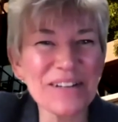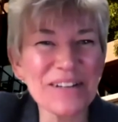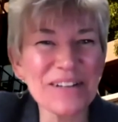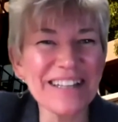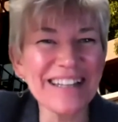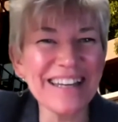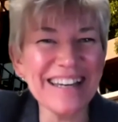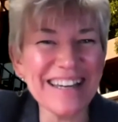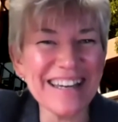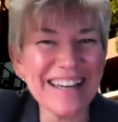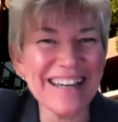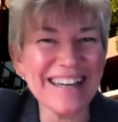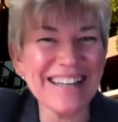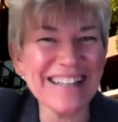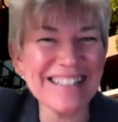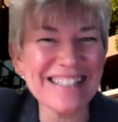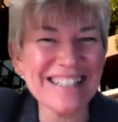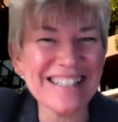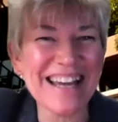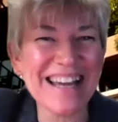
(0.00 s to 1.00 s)
really
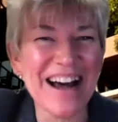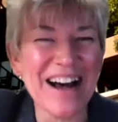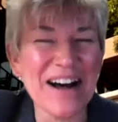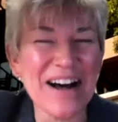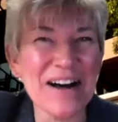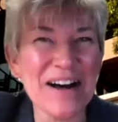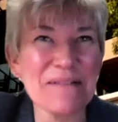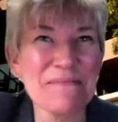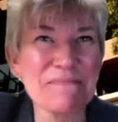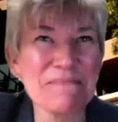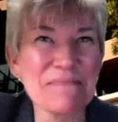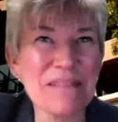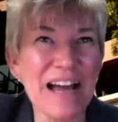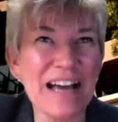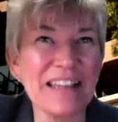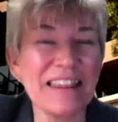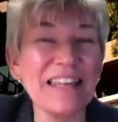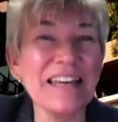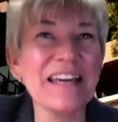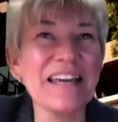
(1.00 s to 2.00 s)
is um,
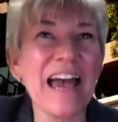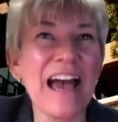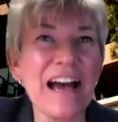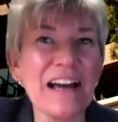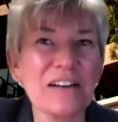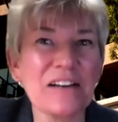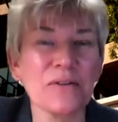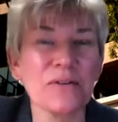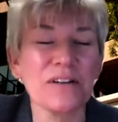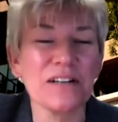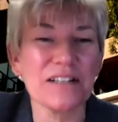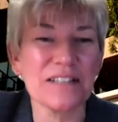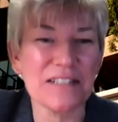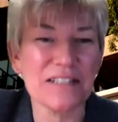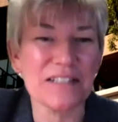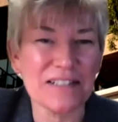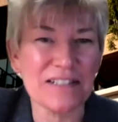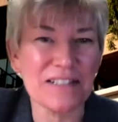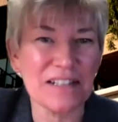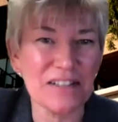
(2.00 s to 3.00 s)
i think accurate as a
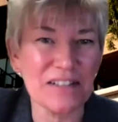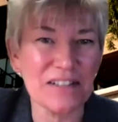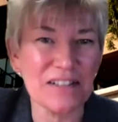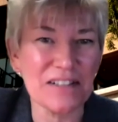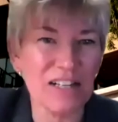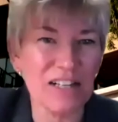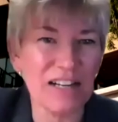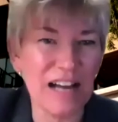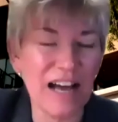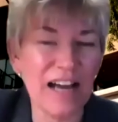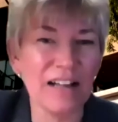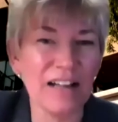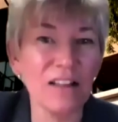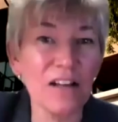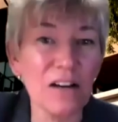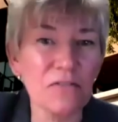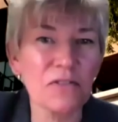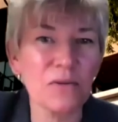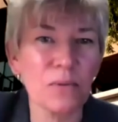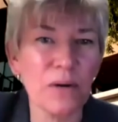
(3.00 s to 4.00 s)
distinction and i
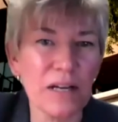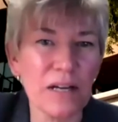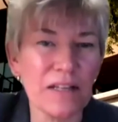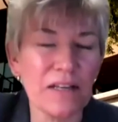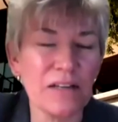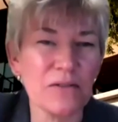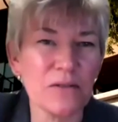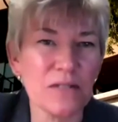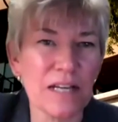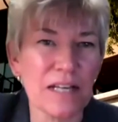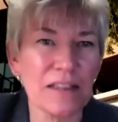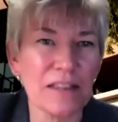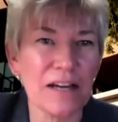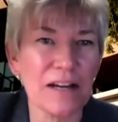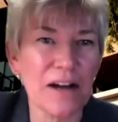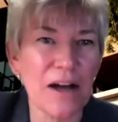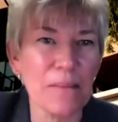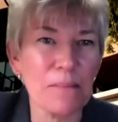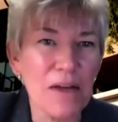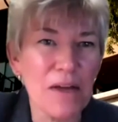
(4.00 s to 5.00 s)
love the way that you set that
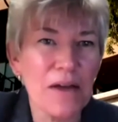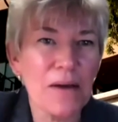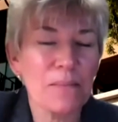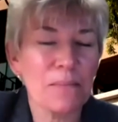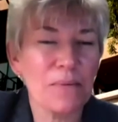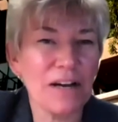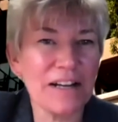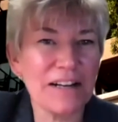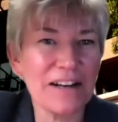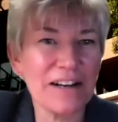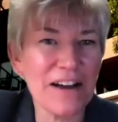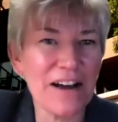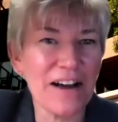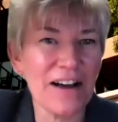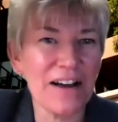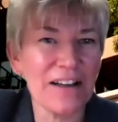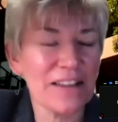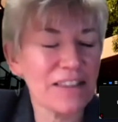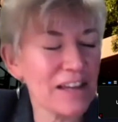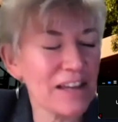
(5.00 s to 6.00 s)
up but
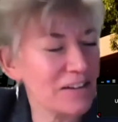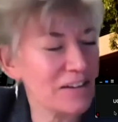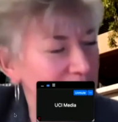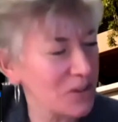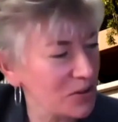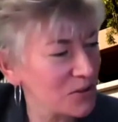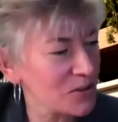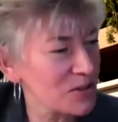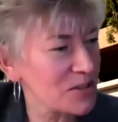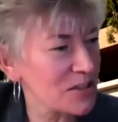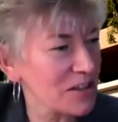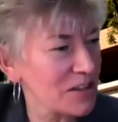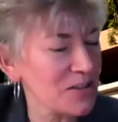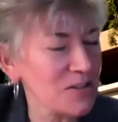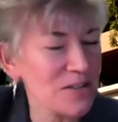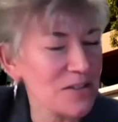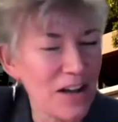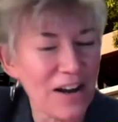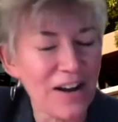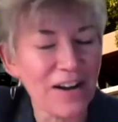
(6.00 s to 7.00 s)
uh, that ghost that you
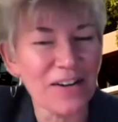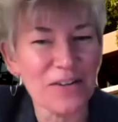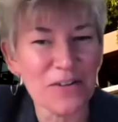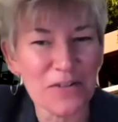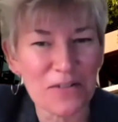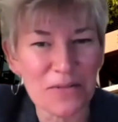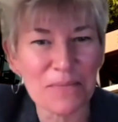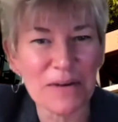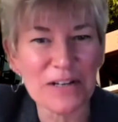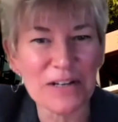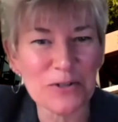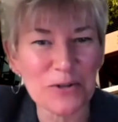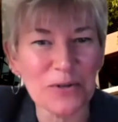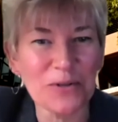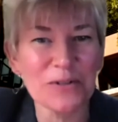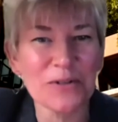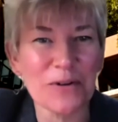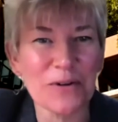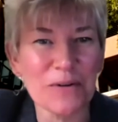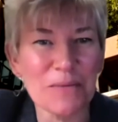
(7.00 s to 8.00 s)
saw over my
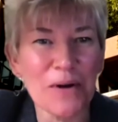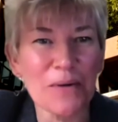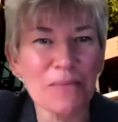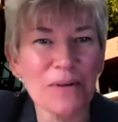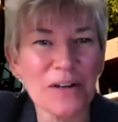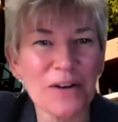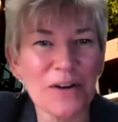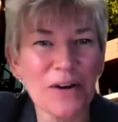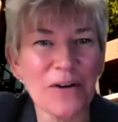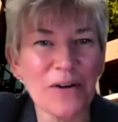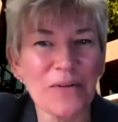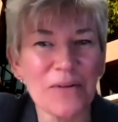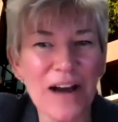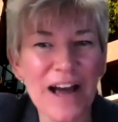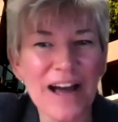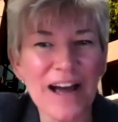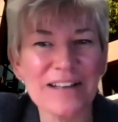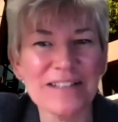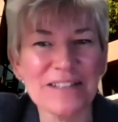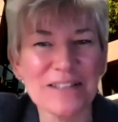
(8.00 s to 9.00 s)
shoulder a moment ago
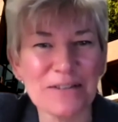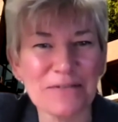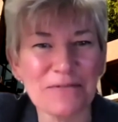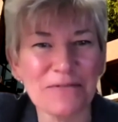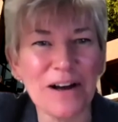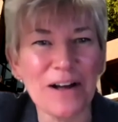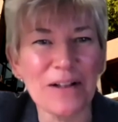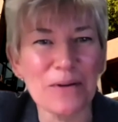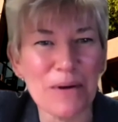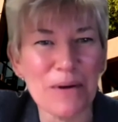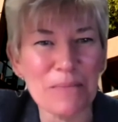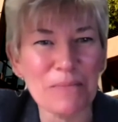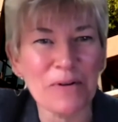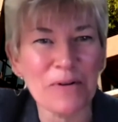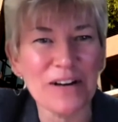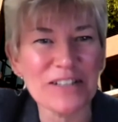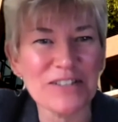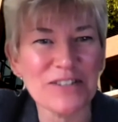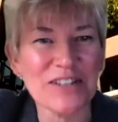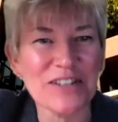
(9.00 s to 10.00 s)
asked the follow-up
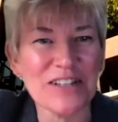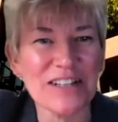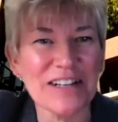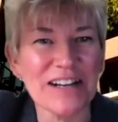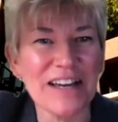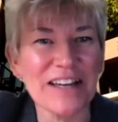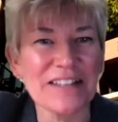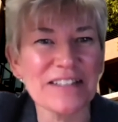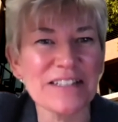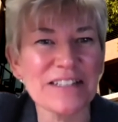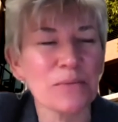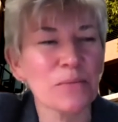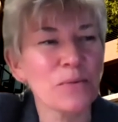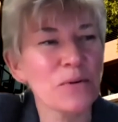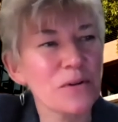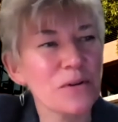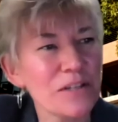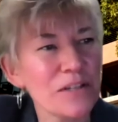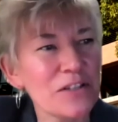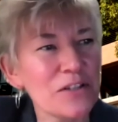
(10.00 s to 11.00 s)
question and said what
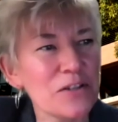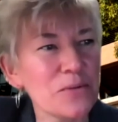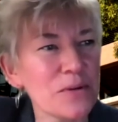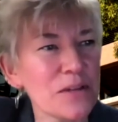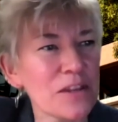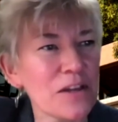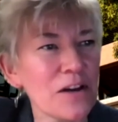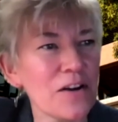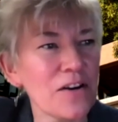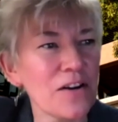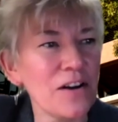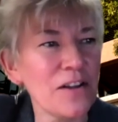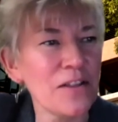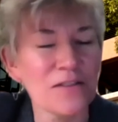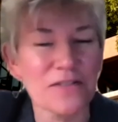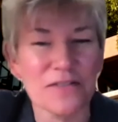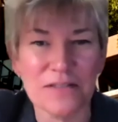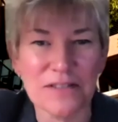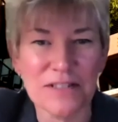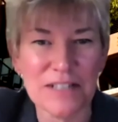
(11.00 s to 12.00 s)
do we do with our
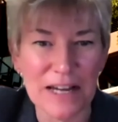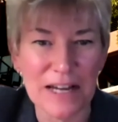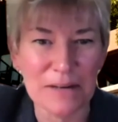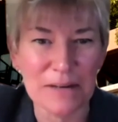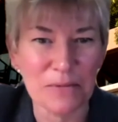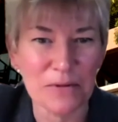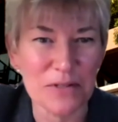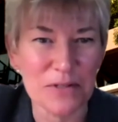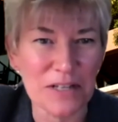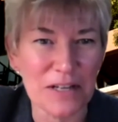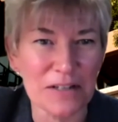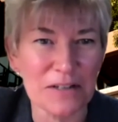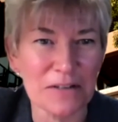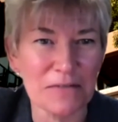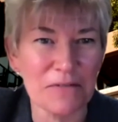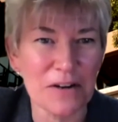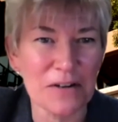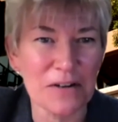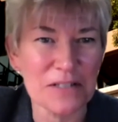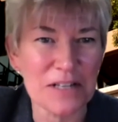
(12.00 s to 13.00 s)
other 10% of
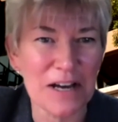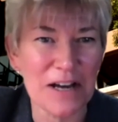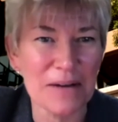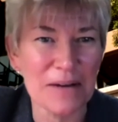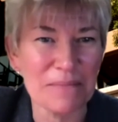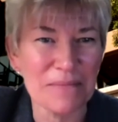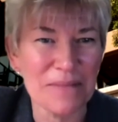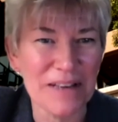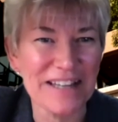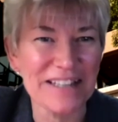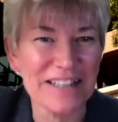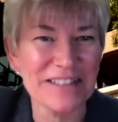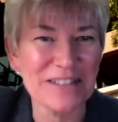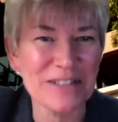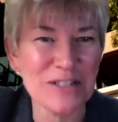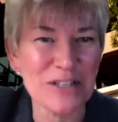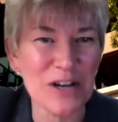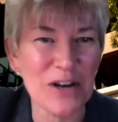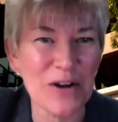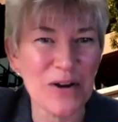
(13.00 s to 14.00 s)
our time and
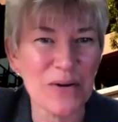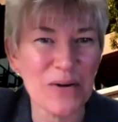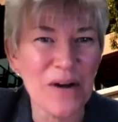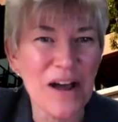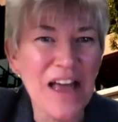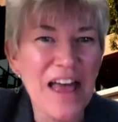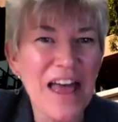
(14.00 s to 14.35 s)
so